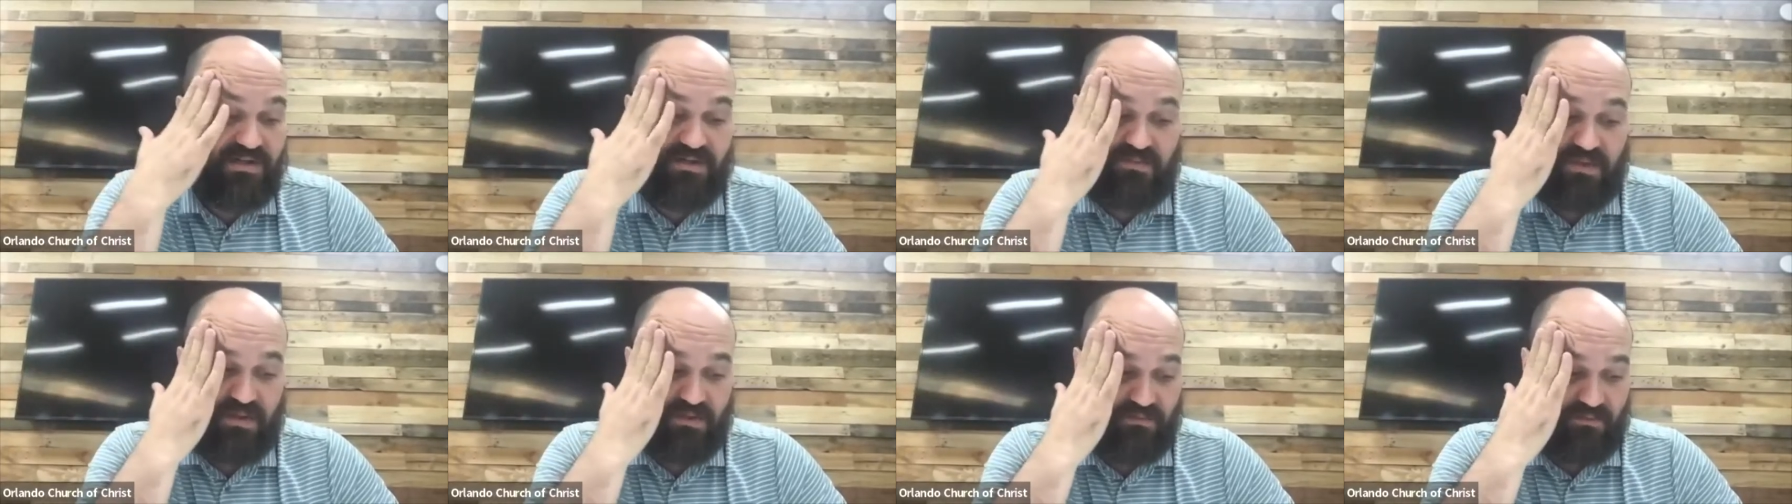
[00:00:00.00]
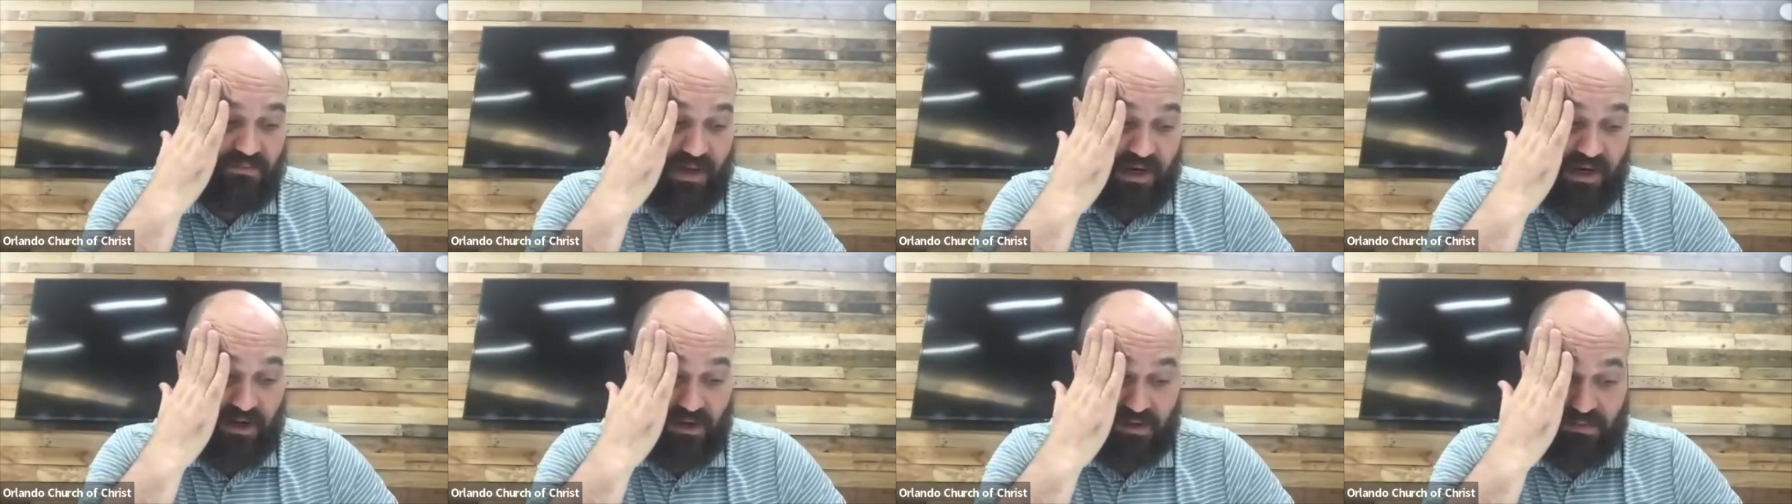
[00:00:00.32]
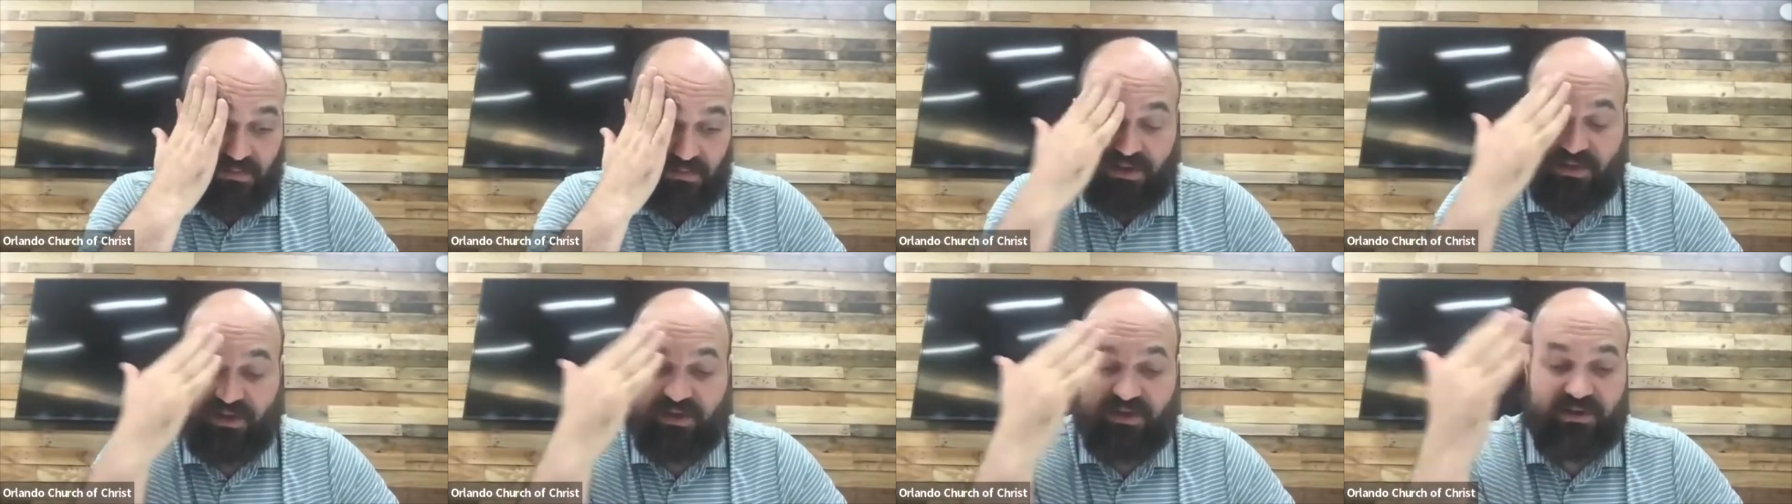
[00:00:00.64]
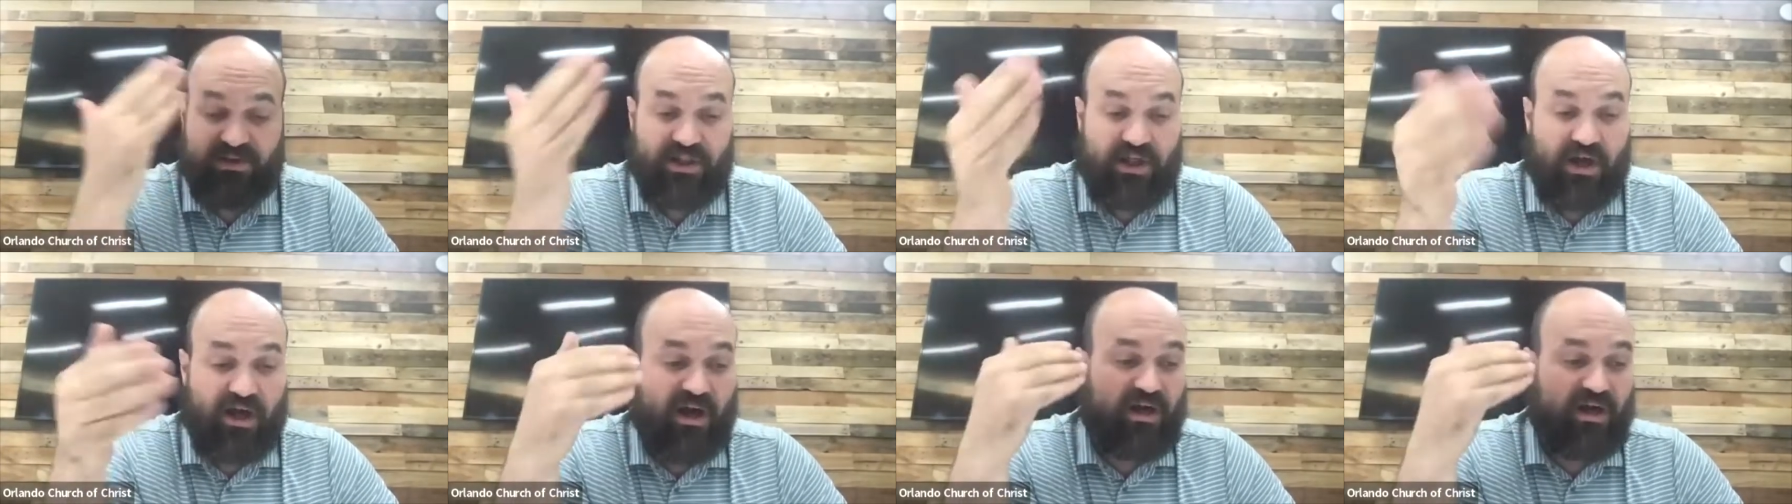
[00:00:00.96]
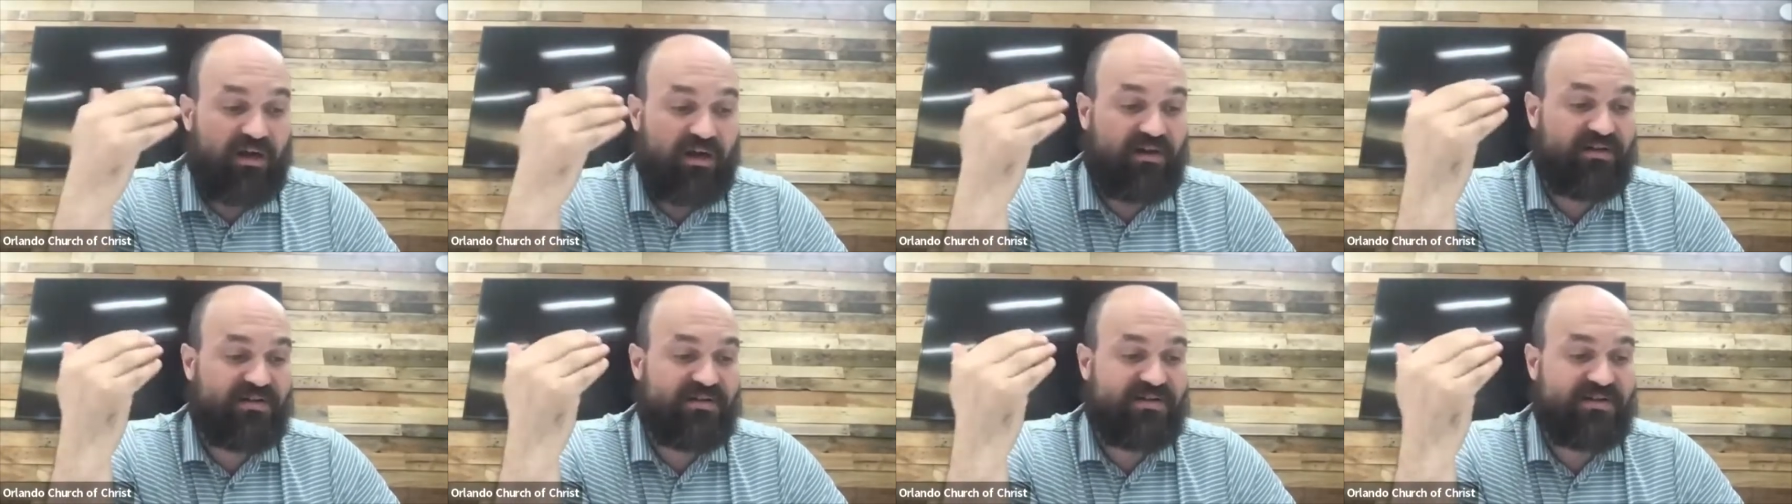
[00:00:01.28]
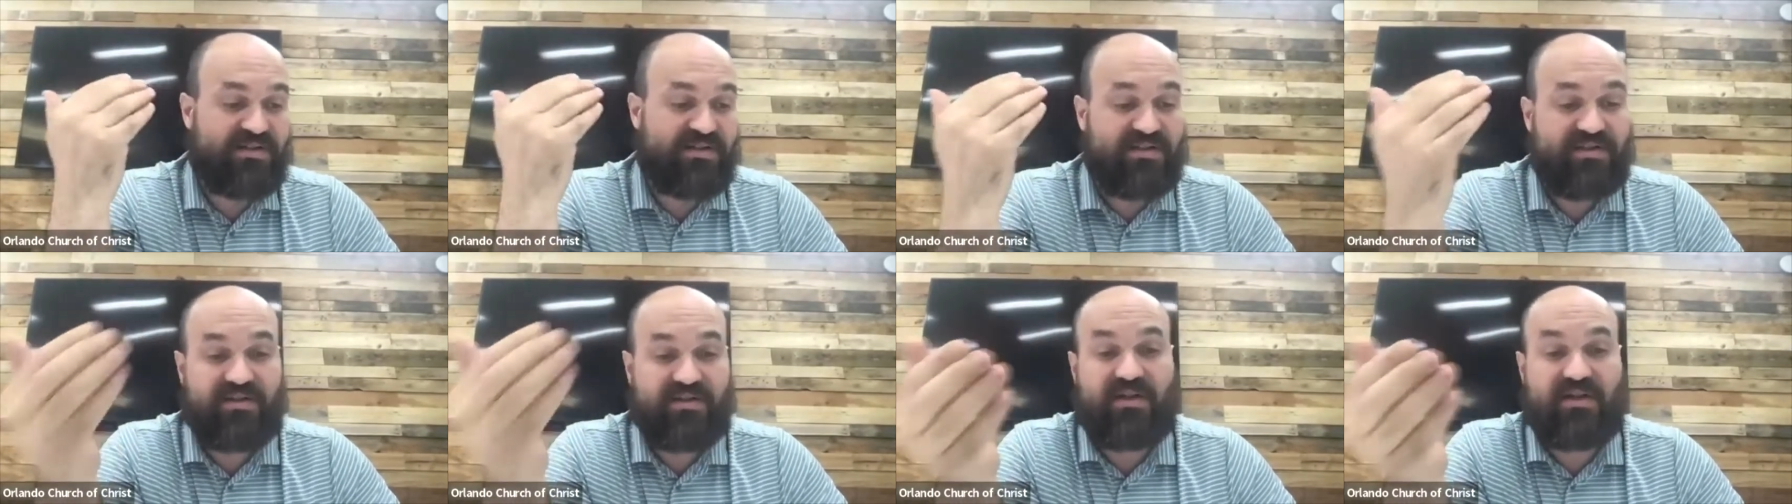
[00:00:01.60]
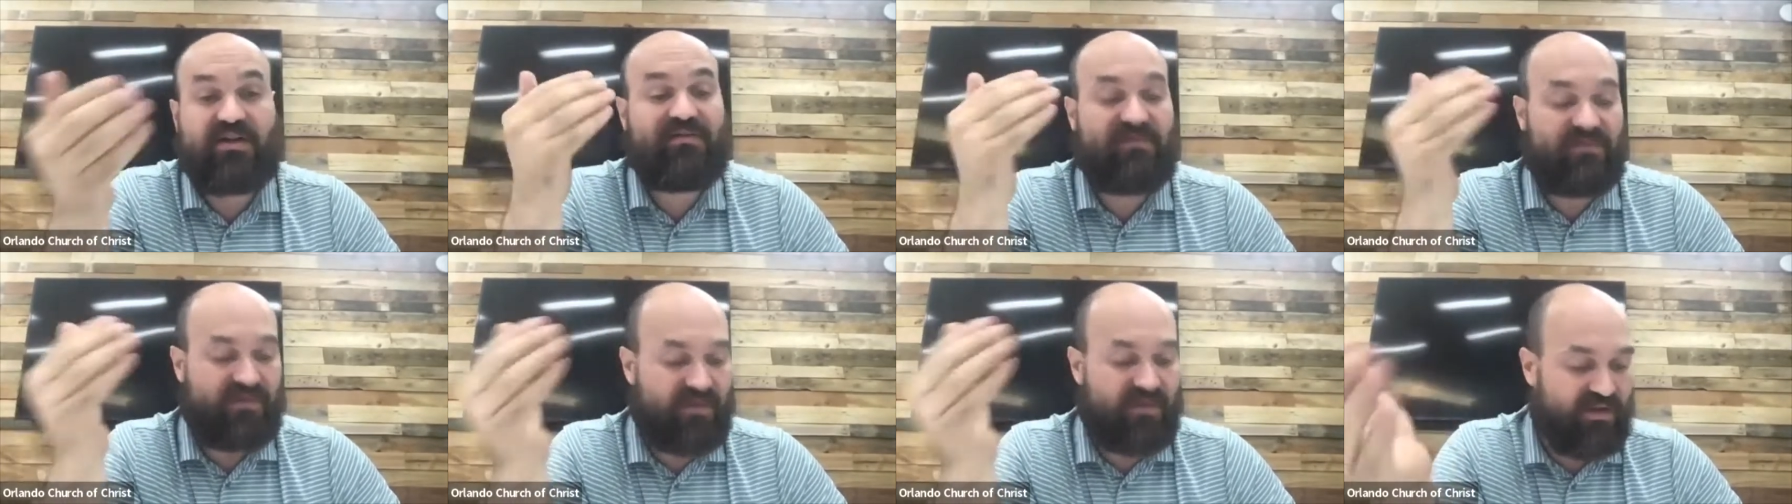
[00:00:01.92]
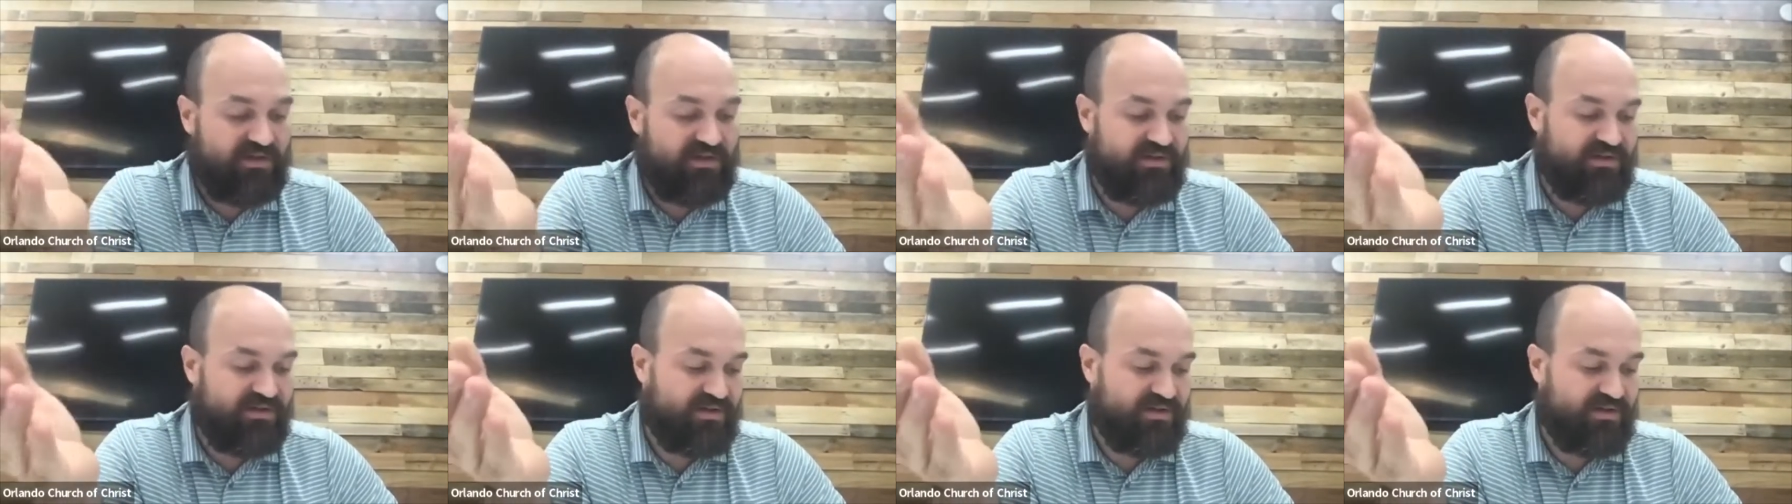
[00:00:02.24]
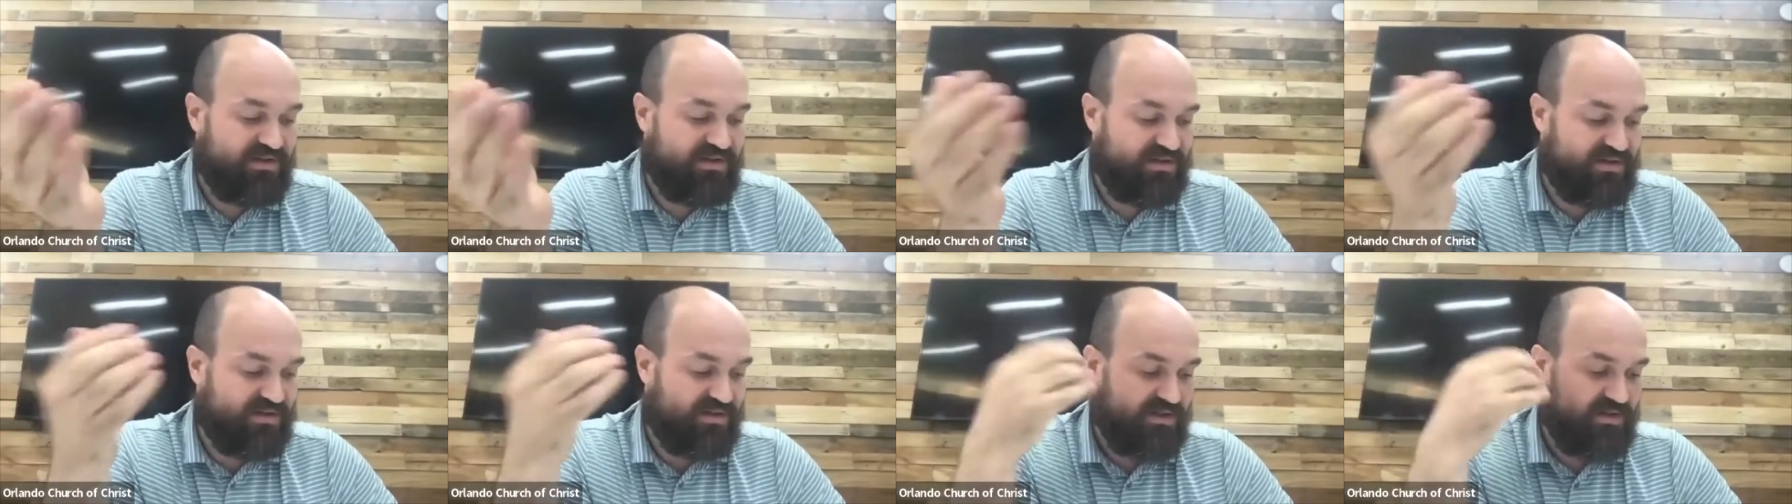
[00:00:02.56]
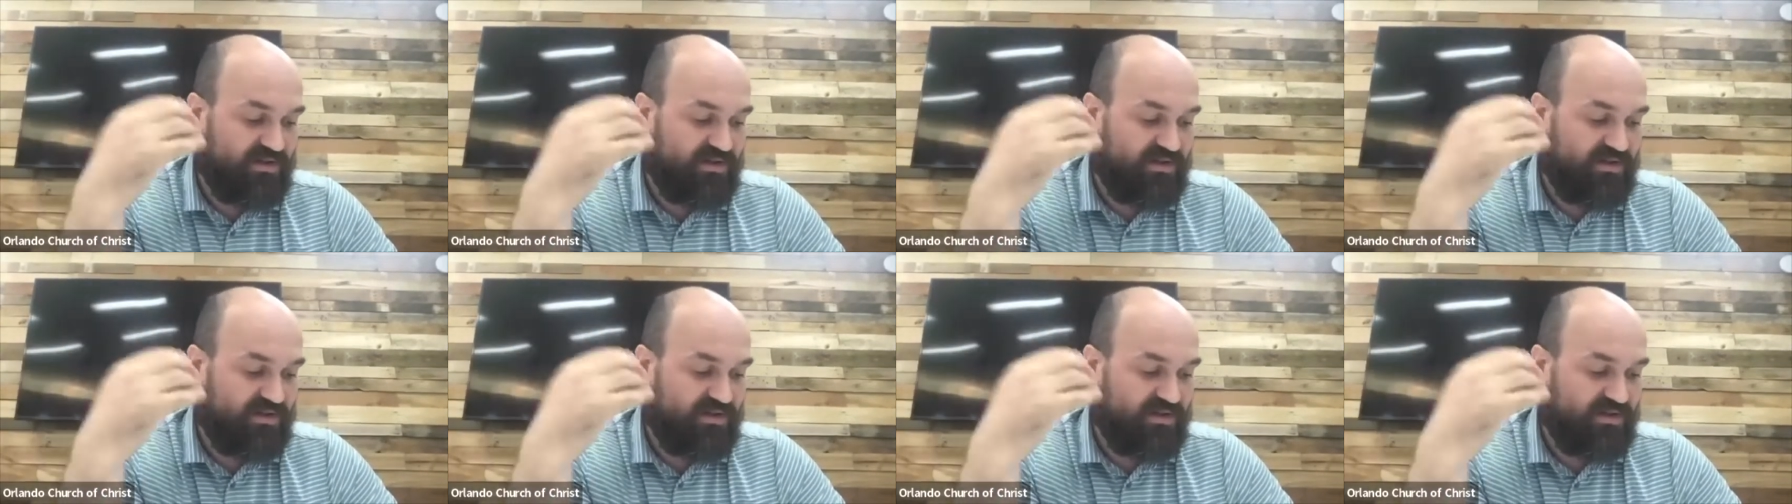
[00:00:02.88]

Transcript: To be bound by the law to love others.